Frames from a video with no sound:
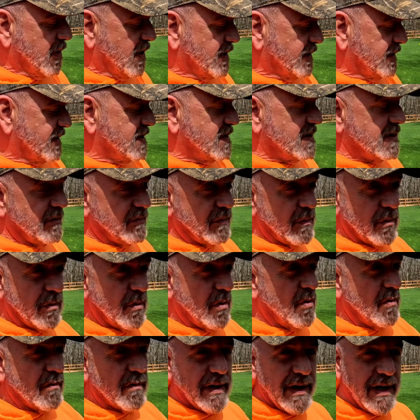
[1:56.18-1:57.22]
part, this stuff will go
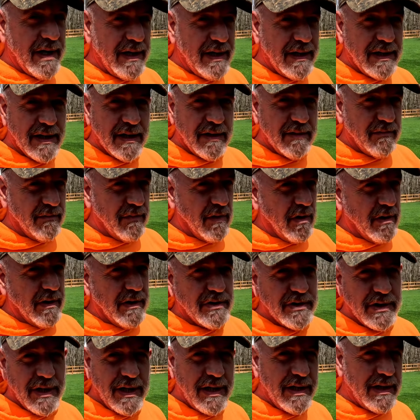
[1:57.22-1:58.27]
over any kind of
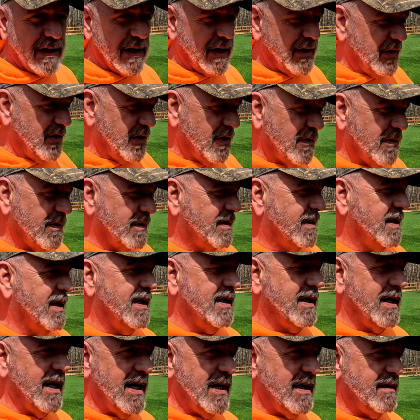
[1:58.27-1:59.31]
varnish, any kind of
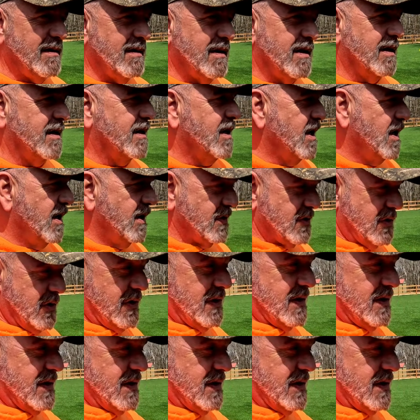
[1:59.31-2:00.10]
urethane, anything. So